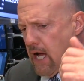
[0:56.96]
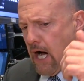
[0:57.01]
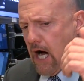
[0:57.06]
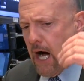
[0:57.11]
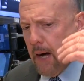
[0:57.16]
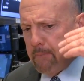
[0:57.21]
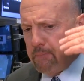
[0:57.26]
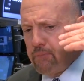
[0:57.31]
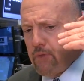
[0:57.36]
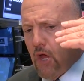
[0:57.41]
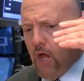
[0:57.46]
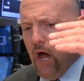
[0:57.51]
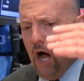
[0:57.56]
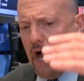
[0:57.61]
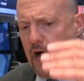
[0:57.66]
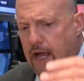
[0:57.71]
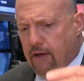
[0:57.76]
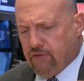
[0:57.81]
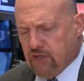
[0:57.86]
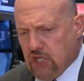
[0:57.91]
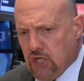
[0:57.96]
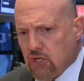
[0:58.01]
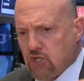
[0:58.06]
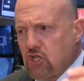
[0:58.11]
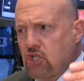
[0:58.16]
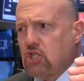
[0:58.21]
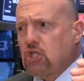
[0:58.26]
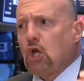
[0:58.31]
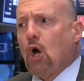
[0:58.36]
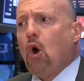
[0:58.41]
I have seen
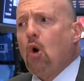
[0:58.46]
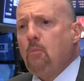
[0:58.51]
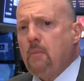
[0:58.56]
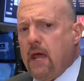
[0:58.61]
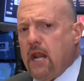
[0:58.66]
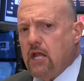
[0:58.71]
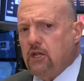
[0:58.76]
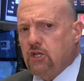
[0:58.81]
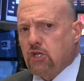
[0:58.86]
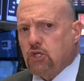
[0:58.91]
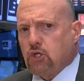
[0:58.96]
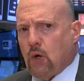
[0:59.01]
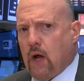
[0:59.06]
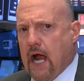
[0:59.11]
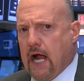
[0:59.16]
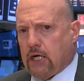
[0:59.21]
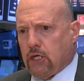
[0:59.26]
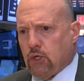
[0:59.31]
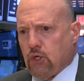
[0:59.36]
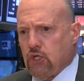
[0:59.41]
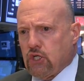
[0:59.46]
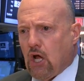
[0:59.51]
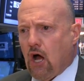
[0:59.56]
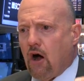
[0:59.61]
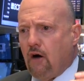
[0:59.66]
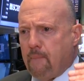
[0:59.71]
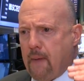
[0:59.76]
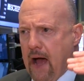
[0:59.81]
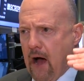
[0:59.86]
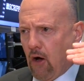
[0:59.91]
so many detractors
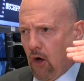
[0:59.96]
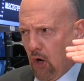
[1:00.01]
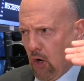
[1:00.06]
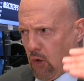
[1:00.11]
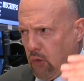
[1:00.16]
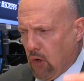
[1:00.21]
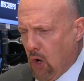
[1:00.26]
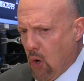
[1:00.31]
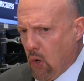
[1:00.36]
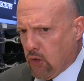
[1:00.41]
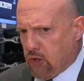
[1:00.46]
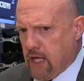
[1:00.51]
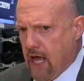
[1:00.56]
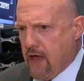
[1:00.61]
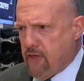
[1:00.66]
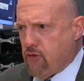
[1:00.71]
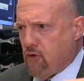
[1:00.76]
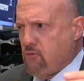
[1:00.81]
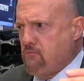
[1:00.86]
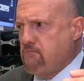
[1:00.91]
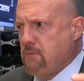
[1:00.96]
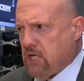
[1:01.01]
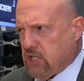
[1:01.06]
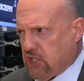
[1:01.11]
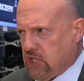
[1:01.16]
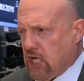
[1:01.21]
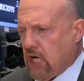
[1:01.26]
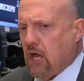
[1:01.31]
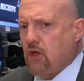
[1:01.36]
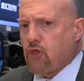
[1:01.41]
about growth, and they're
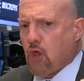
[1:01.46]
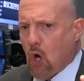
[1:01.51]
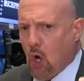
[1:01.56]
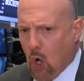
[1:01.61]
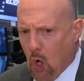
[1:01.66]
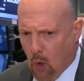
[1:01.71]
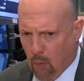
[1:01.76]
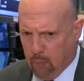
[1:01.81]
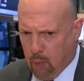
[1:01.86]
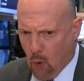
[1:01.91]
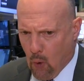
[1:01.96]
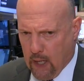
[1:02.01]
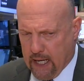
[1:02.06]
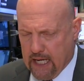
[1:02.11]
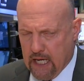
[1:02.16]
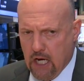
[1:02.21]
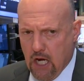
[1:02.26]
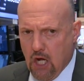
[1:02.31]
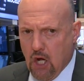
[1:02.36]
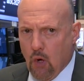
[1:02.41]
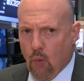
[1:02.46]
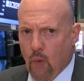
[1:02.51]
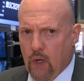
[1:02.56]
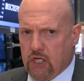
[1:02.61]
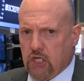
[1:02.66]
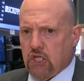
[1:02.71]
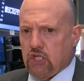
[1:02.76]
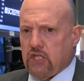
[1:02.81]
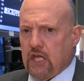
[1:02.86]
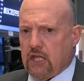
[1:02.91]
missing the whole point,
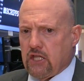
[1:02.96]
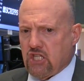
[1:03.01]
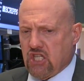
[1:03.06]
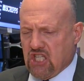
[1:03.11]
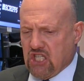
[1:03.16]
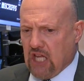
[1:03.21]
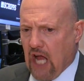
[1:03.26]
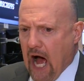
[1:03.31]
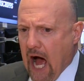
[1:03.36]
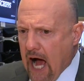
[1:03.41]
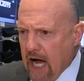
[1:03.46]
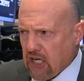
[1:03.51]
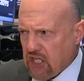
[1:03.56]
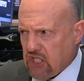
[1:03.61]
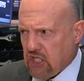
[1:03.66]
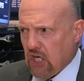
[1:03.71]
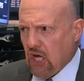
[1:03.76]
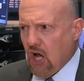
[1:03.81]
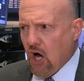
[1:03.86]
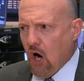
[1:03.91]
which is that stocks